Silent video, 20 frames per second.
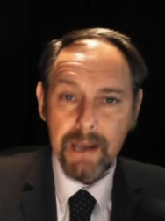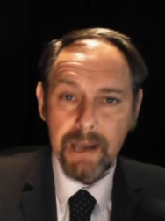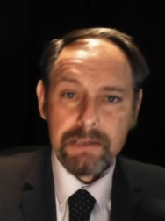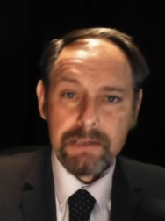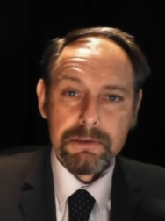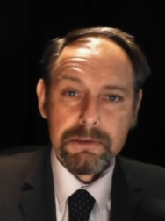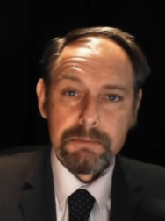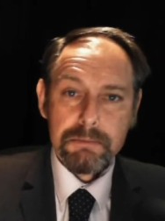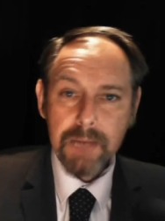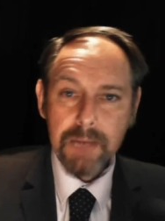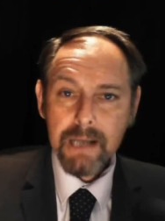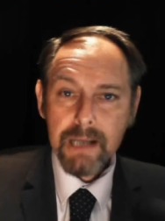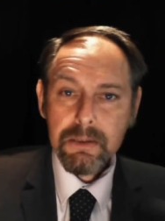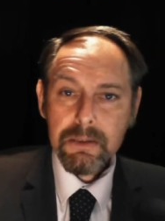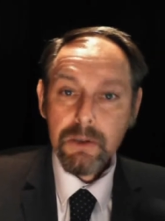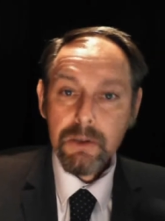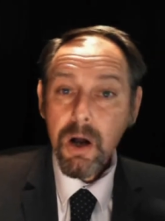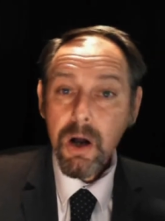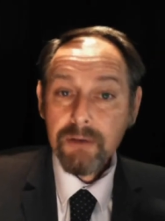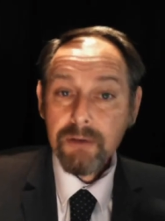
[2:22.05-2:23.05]

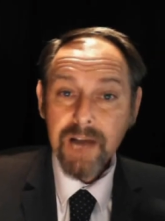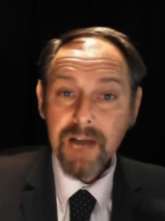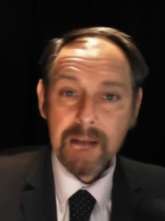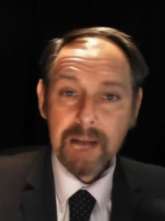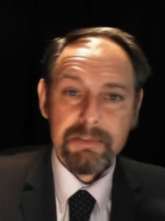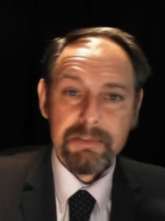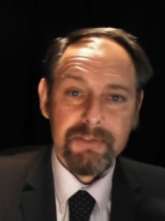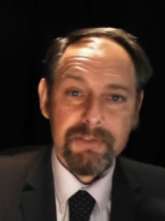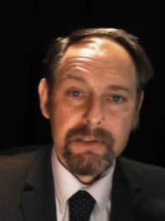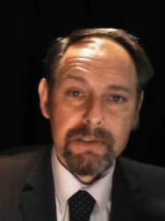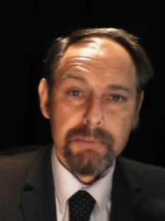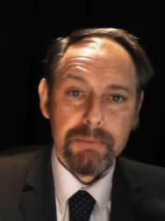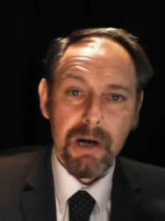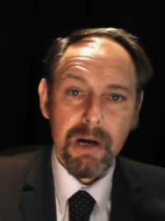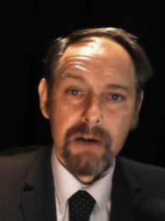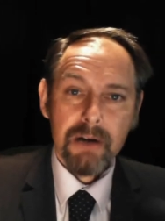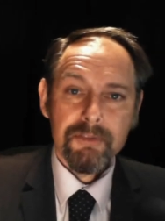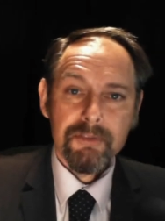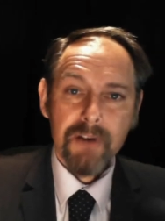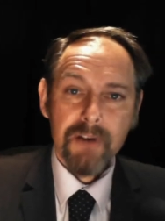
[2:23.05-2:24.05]
Michael of Haberfield
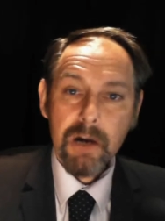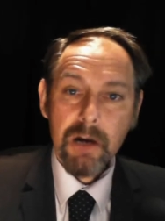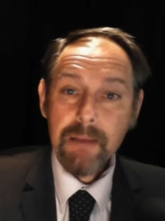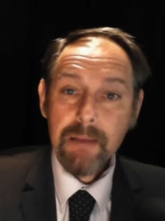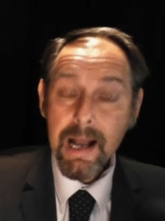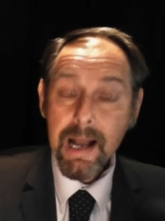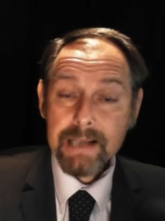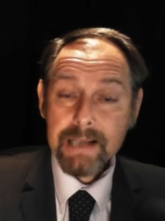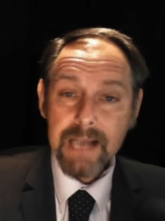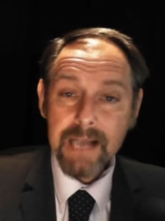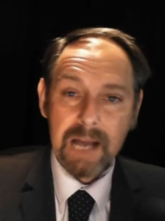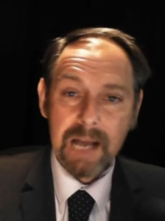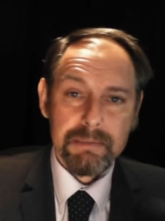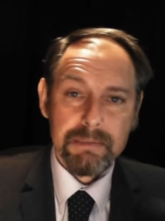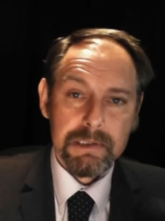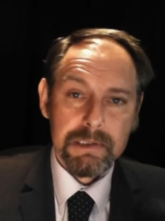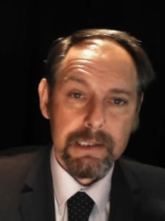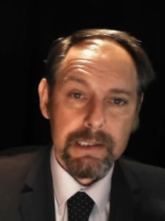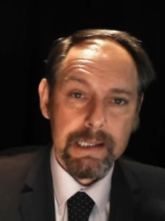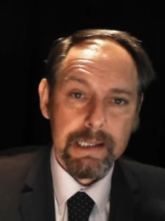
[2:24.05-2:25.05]
Park Farm at
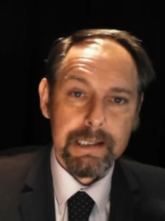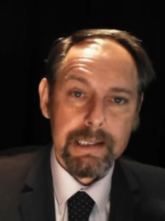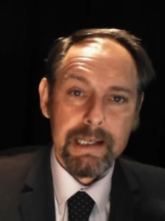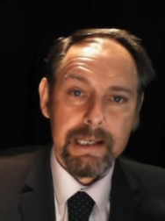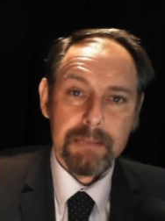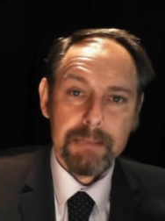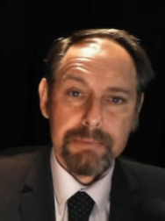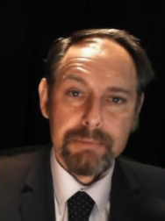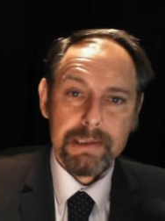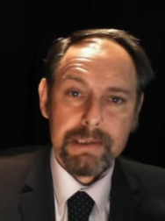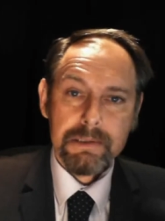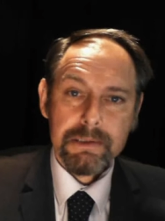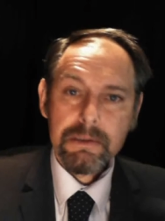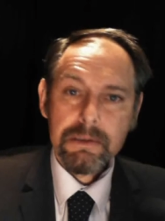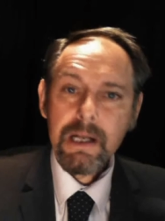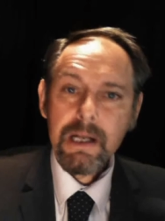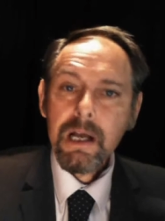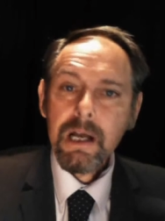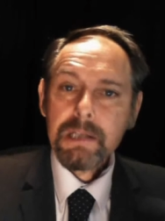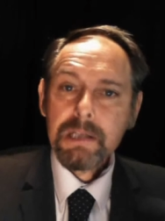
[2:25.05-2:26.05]
Abbotsley near Bristol
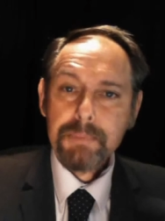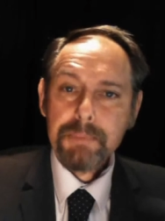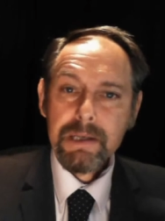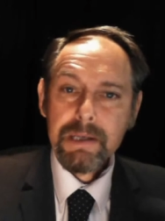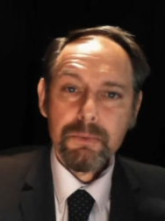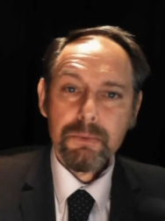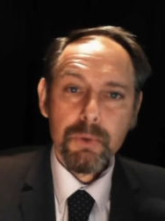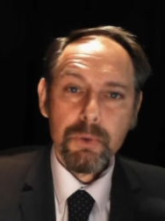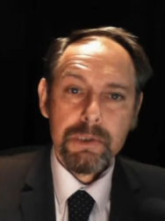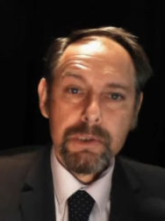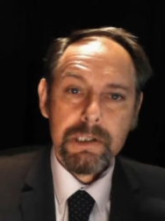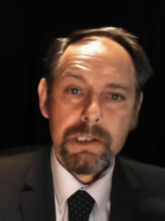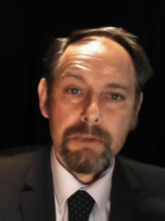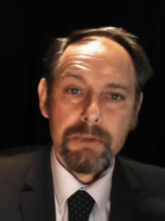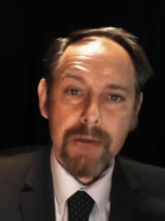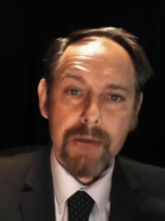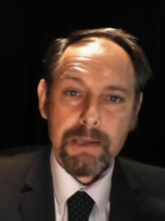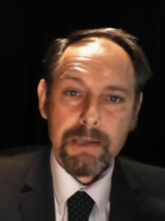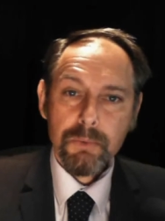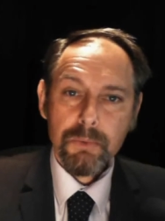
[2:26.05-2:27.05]
has been awarded a
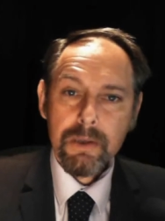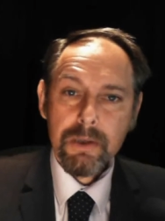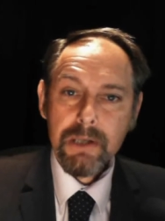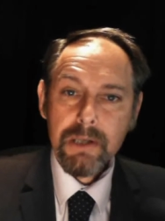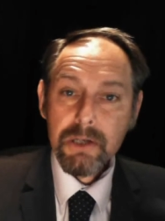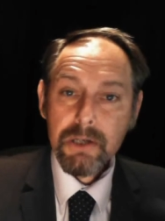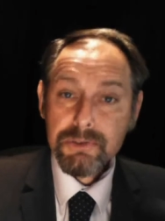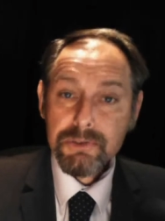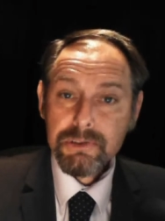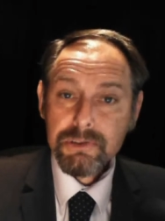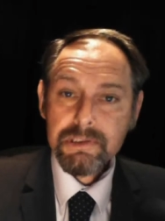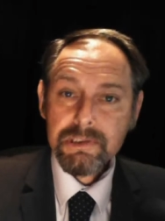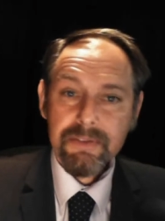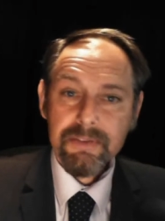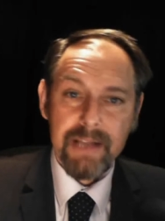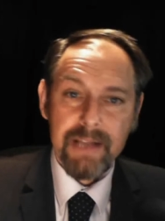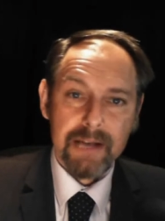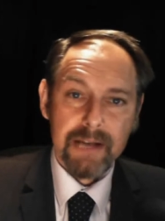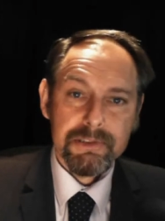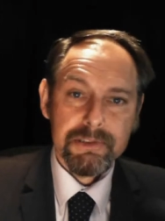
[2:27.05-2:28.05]
grant worth hundreds of
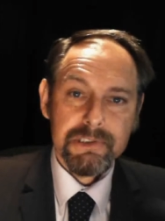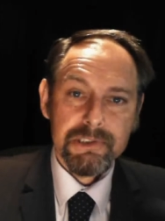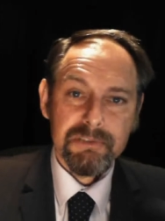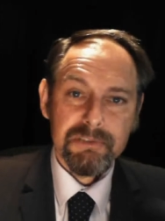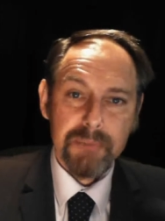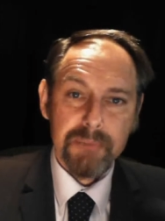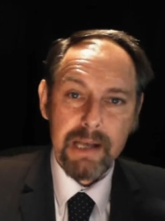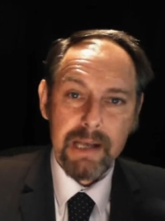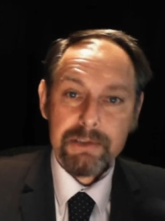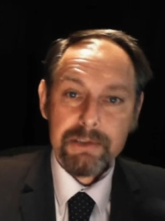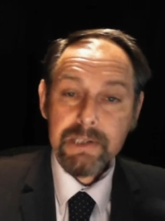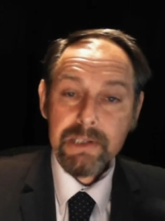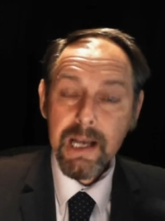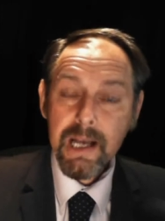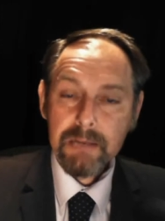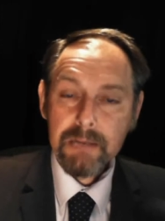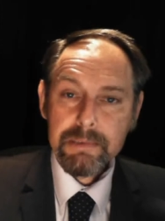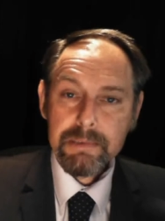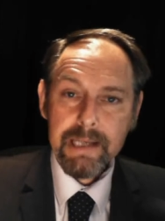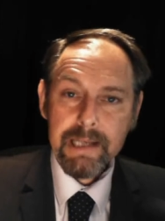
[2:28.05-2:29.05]
thousands of pounds to
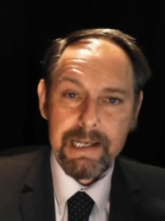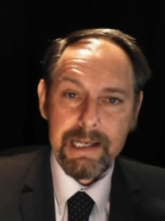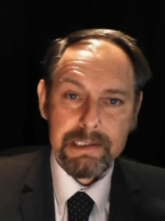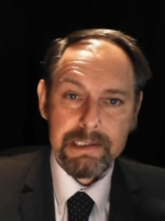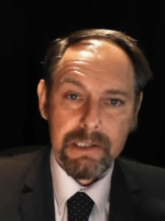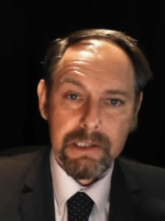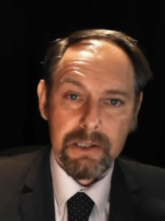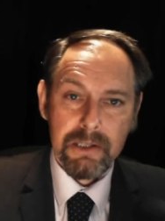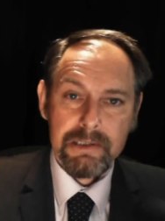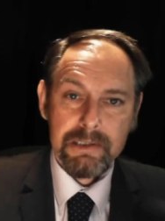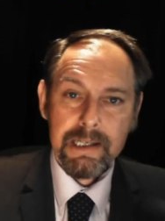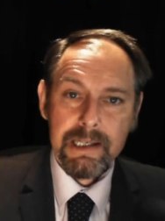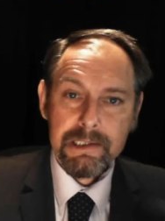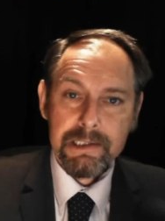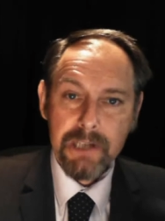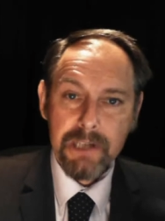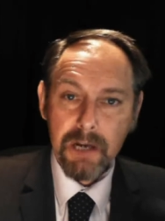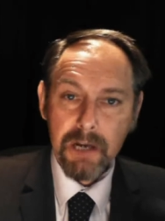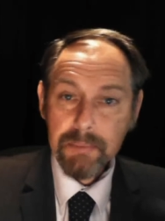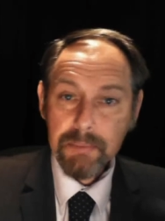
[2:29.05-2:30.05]
help kickstart his
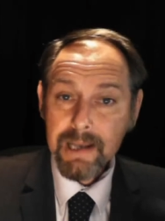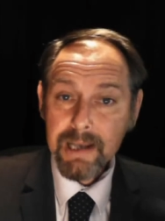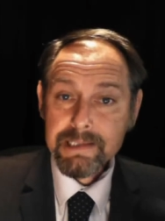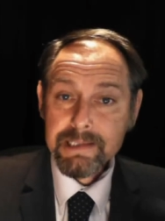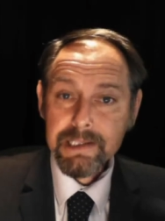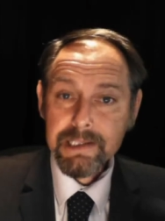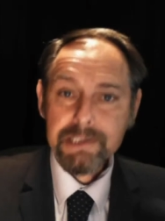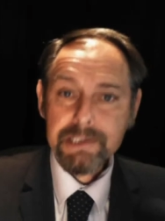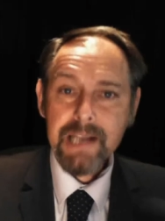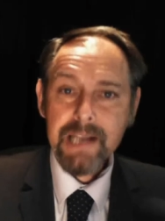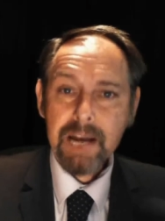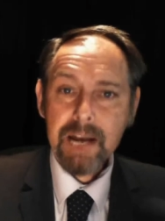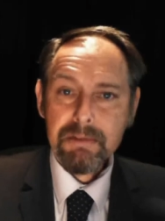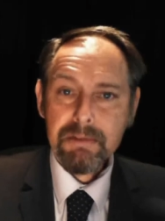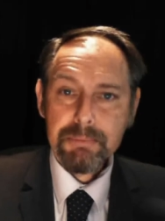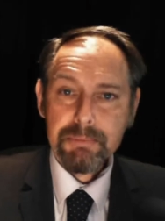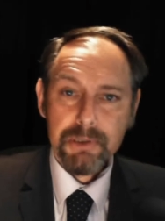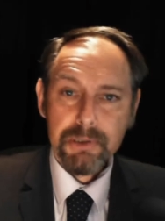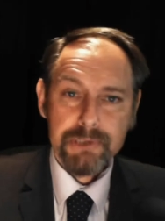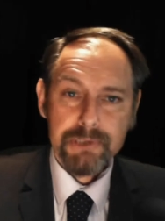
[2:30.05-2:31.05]
Carpathia dairy
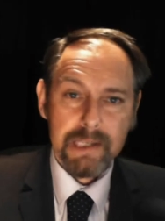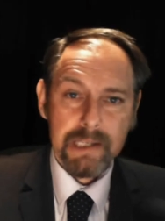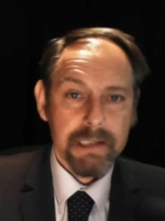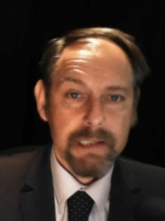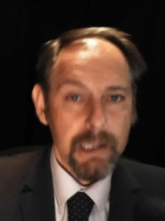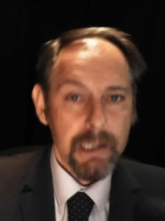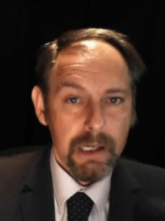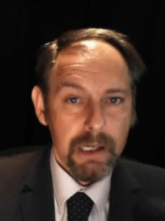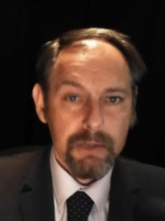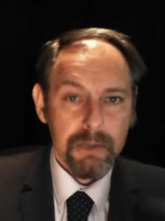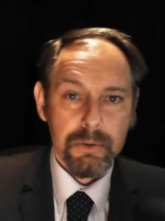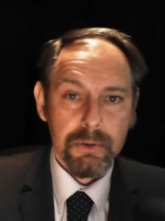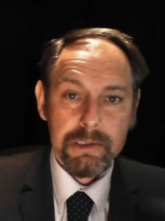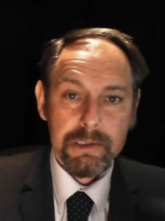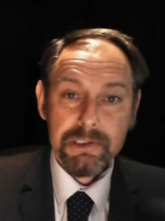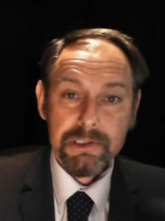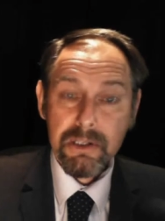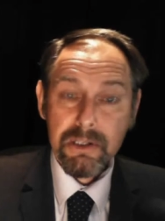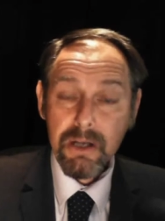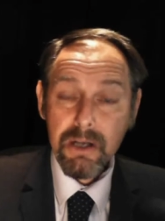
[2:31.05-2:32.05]
project, according
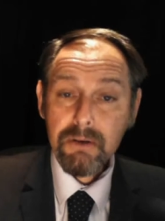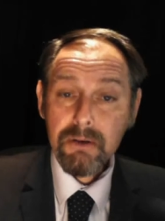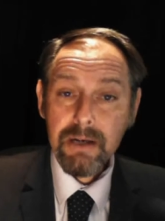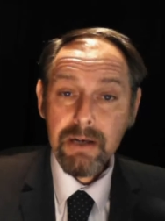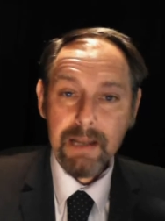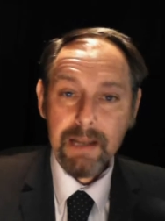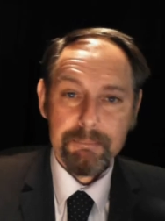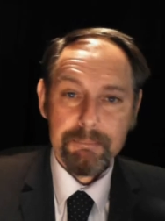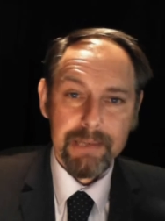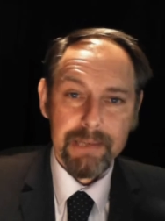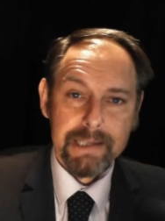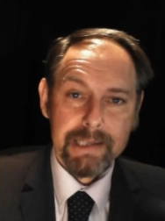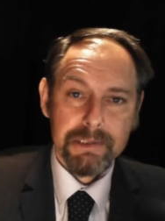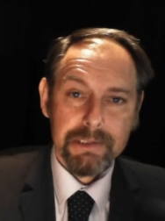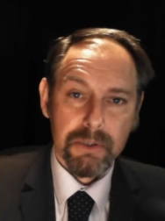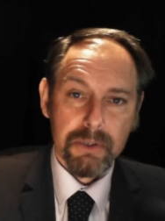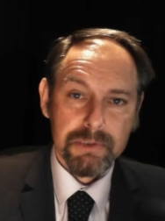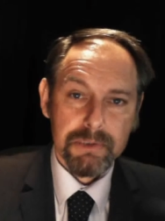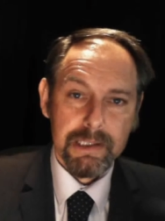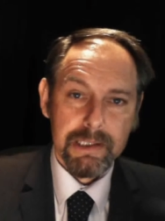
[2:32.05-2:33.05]
to local MP
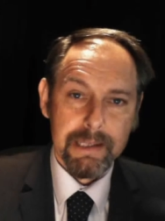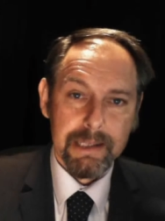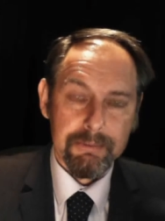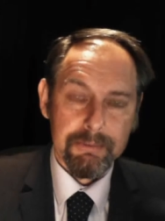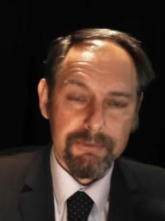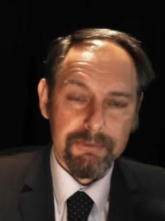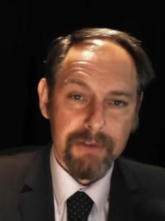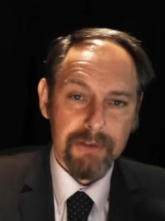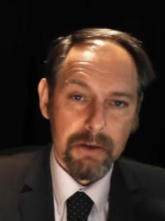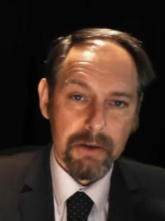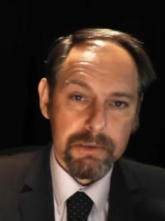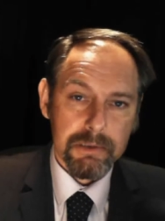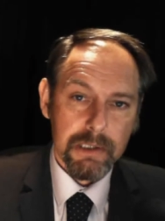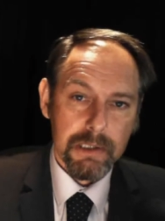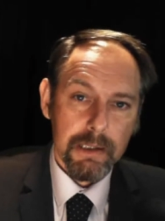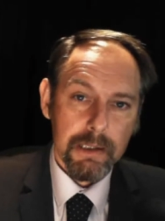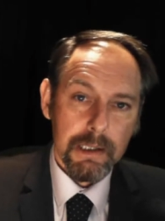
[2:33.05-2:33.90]
Dr. Liam Fox.